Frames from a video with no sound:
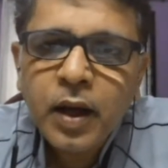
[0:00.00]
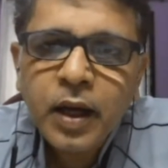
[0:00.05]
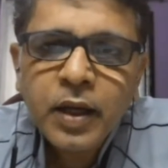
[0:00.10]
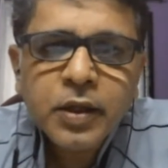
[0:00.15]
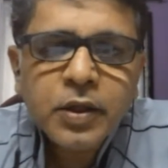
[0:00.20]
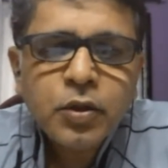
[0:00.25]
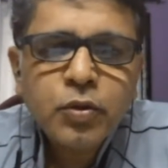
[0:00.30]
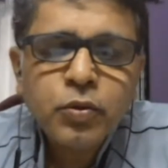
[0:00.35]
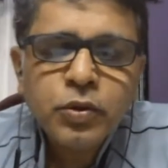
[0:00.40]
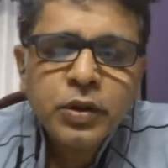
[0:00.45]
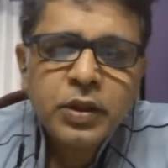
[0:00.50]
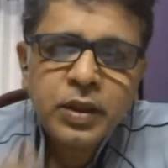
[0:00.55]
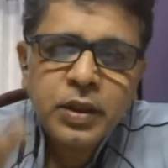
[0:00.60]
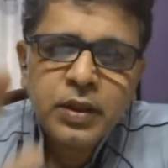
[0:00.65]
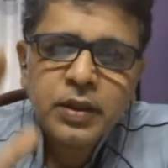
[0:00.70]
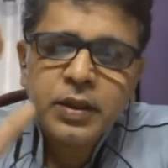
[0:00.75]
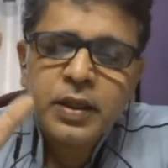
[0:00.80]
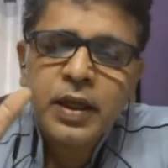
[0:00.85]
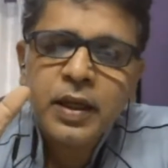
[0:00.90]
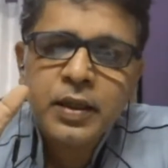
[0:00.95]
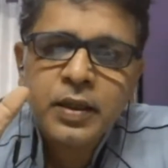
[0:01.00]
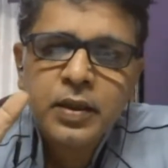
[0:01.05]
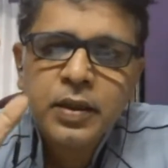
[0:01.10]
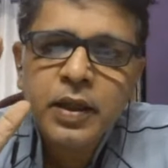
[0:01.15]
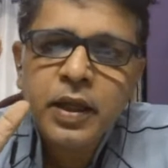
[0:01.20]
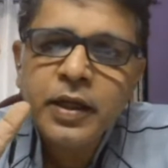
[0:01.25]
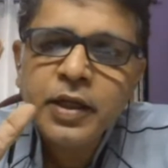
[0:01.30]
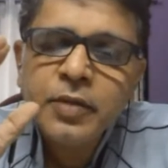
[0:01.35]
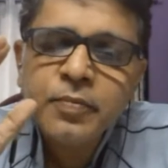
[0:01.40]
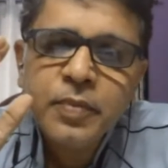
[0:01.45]
I don't think that
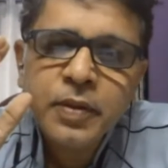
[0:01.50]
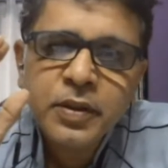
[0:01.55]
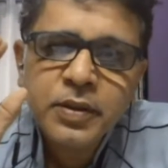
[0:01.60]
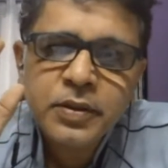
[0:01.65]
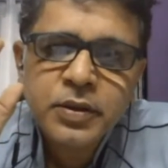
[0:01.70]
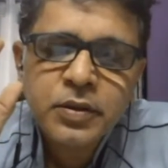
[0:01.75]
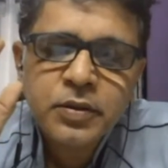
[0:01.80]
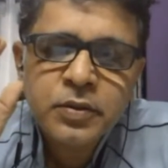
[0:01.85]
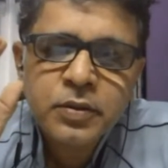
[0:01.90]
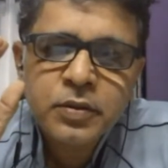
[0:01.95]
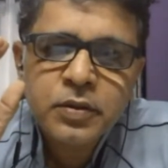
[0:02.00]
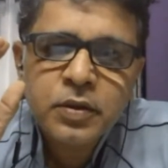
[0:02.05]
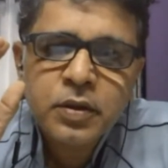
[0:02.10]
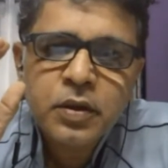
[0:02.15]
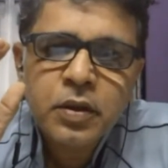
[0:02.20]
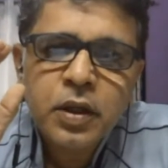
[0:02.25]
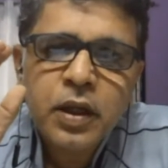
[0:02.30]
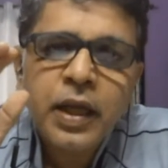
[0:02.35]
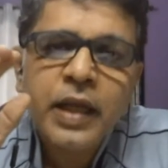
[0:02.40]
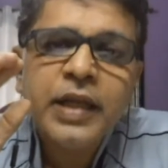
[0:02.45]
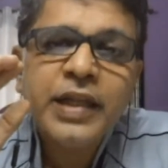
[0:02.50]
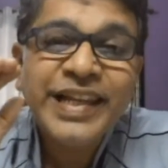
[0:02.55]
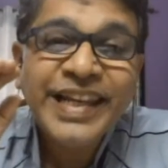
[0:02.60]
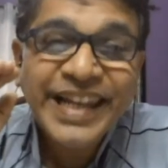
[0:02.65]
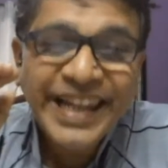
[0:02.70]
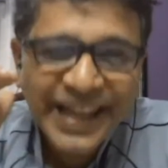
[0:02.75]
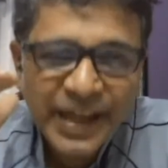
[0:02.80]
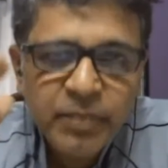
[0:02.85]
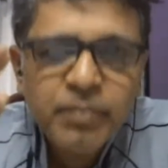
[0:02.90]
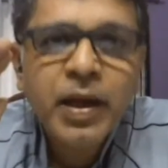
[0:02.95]
any person, any
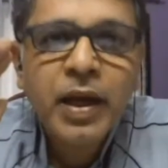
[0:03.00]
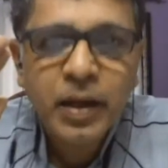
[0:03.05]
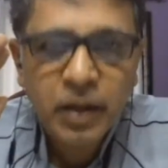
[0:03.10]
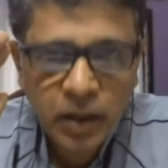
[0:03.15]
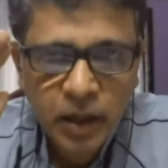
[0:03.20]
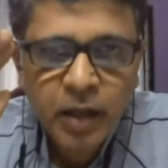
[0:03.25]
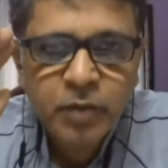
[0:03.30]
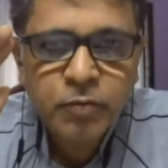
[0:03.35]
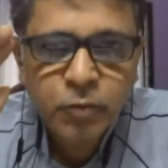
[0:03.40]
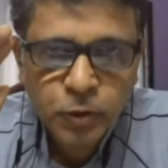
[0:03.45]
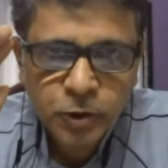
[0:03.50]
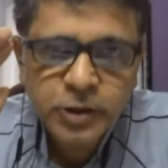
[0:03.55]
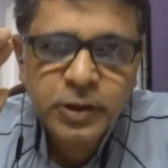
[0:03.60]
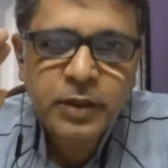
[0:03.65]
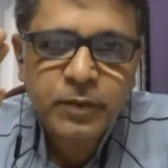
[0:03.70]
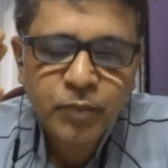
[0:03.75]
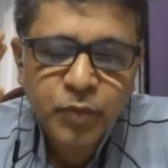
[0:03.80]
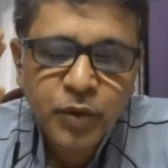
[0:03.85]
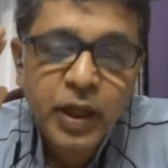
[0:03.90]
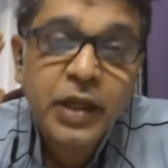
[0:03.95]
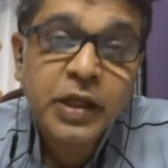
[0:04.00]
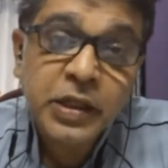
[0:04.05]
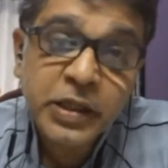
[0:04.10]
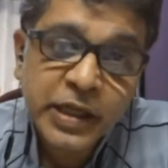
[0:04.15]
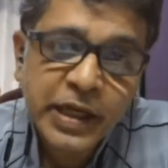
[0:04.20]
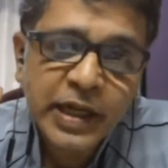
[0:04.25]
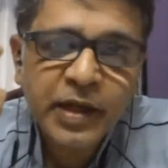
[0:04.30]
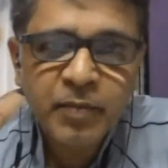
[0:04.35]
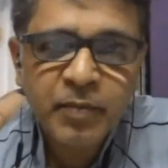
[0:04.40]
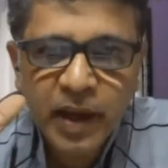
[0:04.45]
layman, I would say,
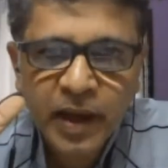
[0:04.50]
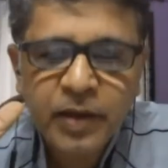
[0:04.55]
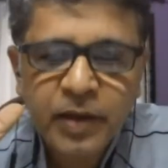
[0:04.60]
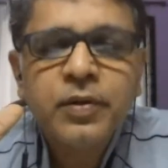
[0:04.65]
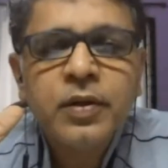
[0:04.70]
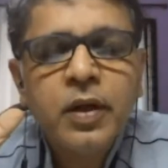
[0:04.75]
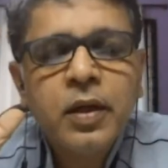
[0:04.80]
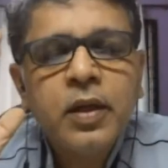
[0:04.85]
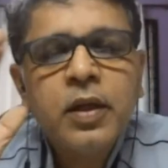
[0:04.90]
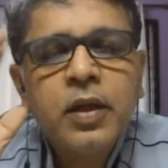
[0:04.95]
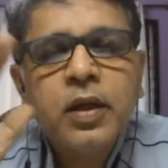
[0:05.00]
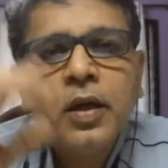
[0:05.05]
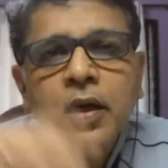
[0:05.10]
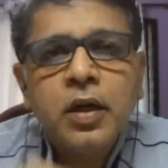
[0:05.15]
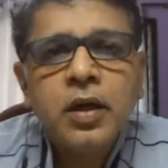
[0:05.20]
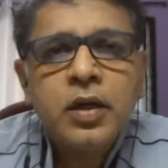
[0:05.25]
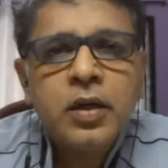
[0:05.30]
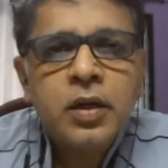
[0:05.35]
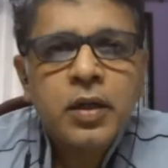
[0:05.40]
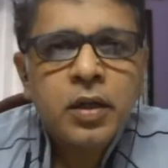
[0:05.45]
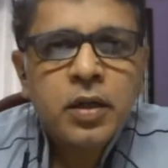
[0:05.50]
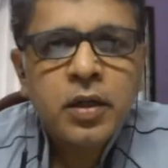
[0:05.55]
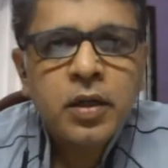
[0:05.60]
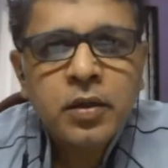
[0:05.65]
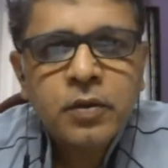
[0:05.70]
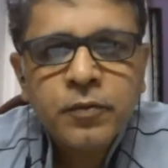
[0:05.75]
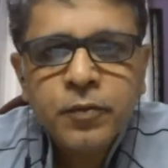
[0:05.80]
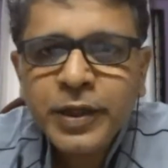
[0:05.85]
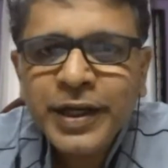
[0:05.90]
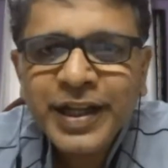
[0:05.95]
any layman
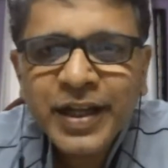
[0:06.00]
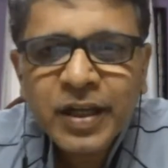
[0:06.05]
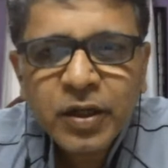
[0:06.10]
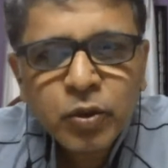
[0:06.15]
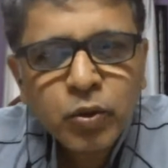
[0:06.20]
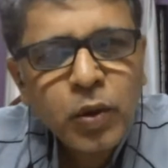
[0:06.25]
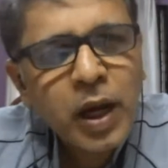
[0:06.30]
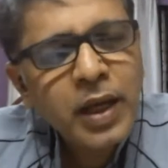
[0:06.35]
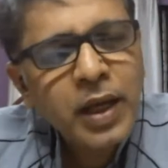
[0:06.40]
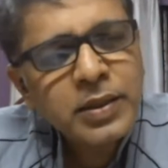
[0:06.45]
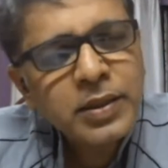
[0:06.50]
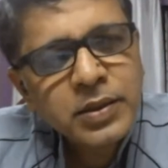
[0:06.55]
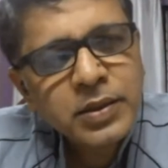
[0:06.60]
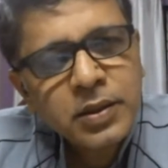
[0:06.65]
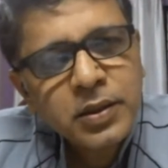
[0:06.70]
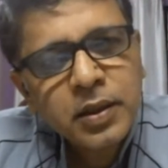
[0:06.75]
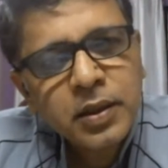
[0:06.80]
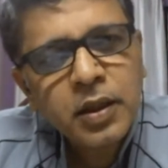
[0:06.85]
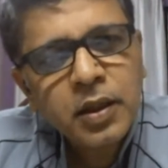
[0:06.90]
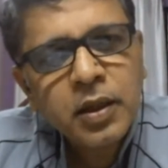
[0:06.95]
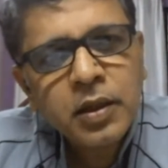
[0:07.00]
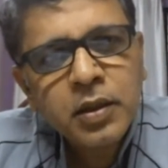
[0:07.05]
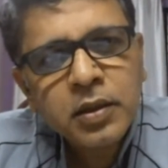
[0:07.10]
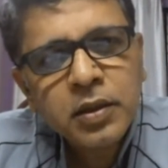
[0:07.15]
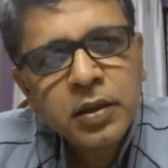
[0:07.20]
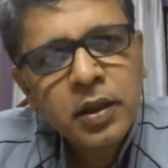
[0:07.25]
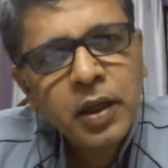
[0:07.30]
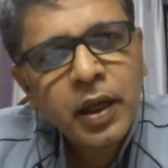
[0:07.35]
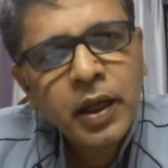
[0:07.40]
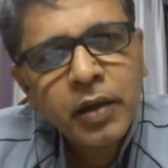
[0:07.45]
would dare to ask
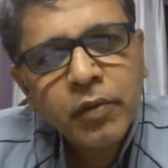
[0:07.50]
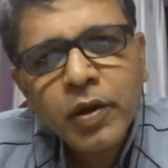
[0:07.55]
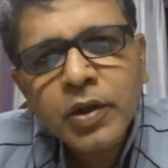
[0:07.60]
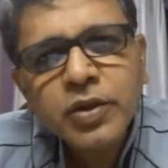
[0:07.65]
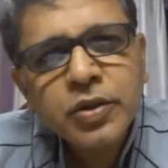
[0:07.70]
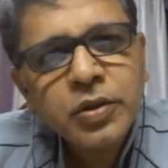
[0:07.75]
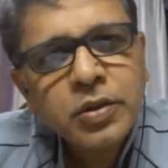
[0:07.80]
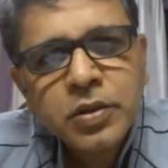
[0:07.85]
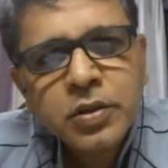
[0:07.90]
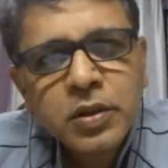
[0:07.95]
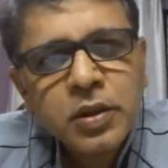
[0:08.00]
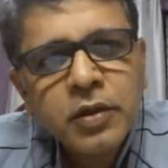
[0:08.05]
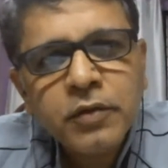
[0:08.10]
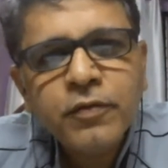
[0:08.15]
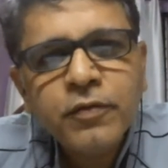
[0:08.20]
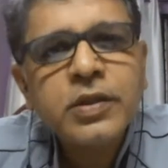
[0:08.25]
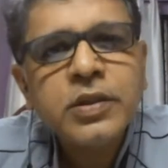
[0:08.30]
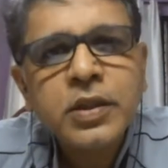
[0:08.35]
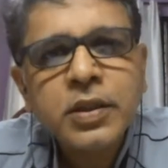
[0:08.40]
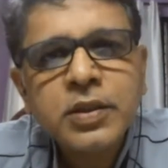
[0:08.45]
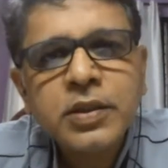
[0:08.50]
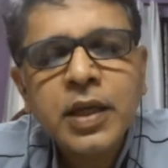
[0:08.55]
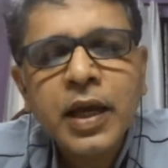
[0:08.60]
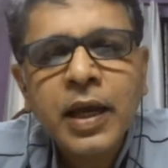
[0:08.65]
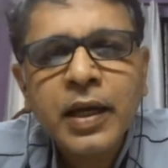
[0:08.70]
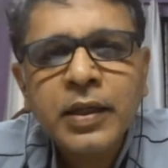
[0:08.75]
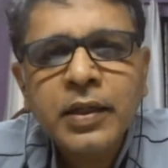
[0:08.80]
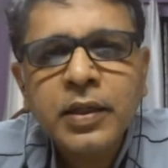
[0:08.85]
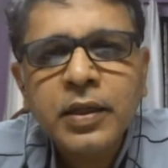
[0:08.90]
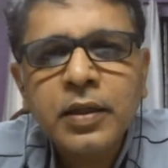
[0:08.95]
questions in physics
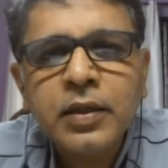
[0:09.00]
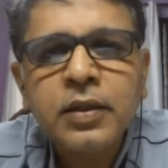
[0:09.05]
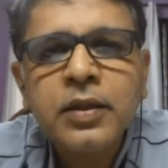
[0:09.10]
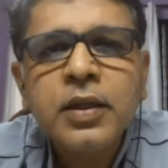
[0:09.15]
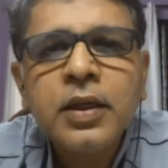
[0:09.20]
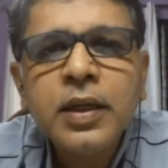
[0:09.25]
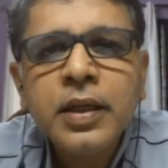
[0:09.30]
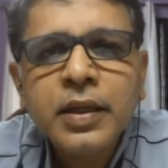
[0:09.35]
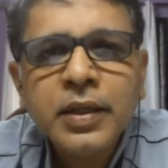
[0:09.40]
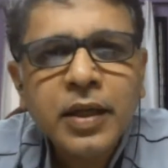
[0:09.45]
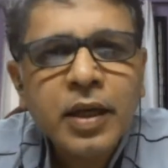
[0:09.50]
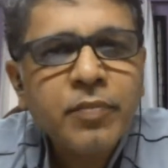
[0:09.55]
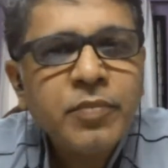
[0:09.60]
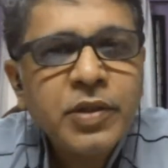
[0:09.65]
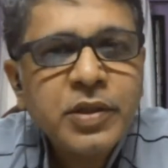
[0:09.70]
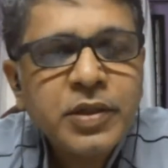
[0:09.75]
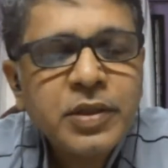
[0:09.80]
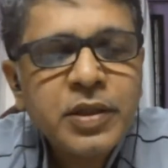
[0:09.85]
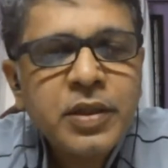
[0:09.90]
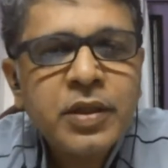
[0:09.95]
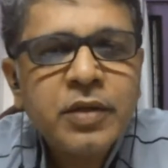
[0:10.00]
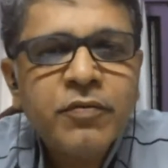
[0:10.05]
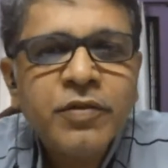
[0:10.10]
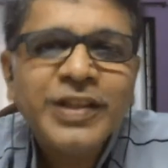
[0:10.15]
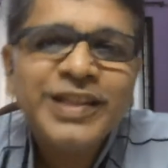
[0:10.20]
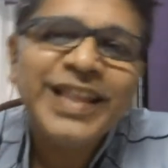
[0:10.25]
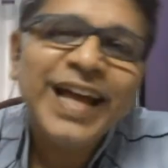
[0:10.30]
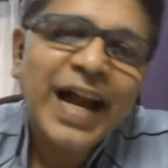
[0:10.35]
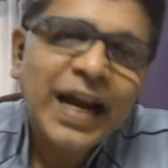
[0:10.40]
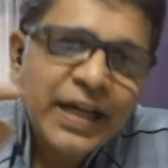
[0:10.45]
and chemistry
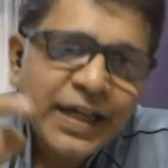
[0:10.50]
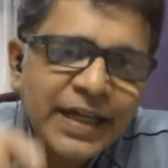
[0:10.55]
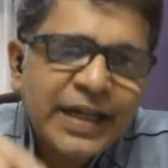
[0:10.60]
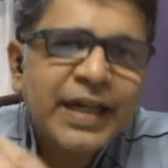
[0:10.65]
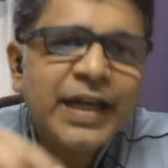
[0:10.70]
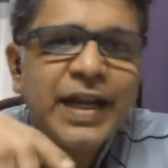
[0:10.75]
with that